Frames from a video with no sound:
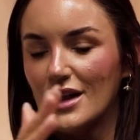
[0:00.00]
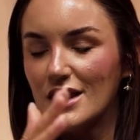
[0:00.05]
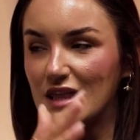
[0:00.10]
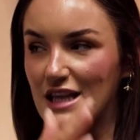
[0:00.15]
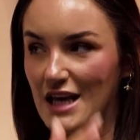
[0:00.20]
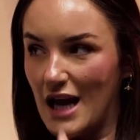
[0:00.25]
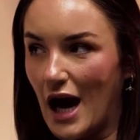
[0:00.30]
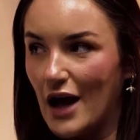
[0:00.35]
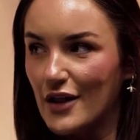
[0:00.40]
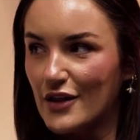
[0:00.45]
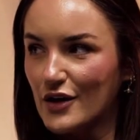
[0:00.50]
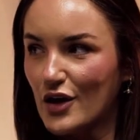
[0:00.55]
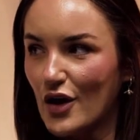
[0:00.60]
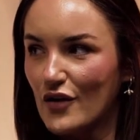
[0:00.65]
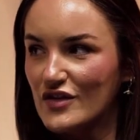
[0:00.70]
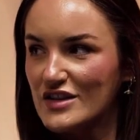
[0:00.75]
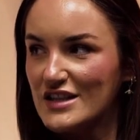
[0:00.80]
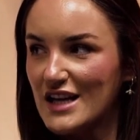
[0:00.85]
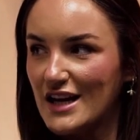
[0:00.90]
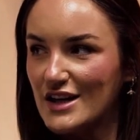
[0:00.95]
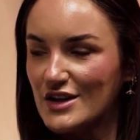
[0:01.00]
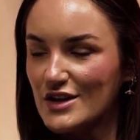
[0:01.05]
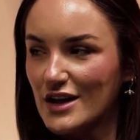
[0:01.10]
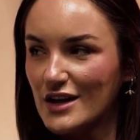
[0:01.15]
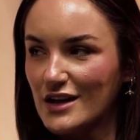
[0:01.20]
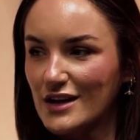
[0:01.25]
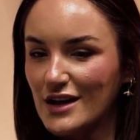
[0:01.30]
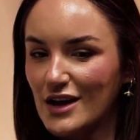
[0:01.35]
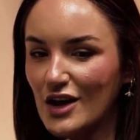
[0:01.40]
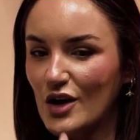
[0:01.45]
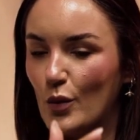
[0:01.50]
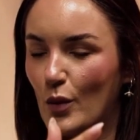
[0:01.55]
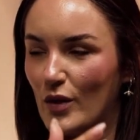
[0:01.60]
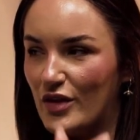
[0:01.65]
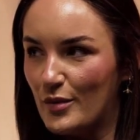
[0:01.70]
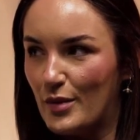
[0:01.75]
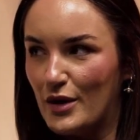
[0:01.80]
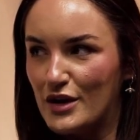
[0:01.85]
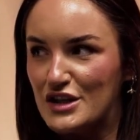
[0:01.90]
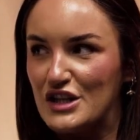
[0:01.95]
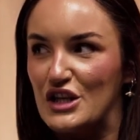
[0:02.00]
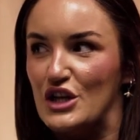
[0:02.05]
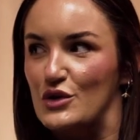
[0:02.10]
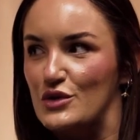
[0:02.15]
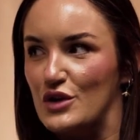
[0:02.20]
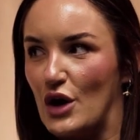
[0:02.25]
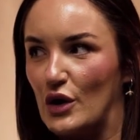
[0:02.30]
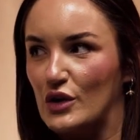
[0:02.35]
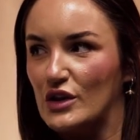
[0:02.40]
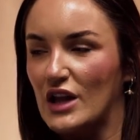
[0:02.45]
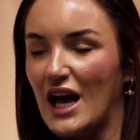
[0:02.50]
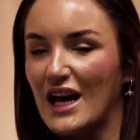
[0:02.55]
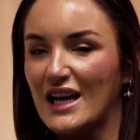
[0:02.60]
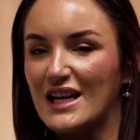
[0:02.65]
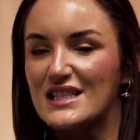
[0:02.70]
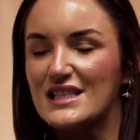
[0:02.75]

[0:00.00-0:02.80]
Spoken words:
The other conversation with the person that you don't like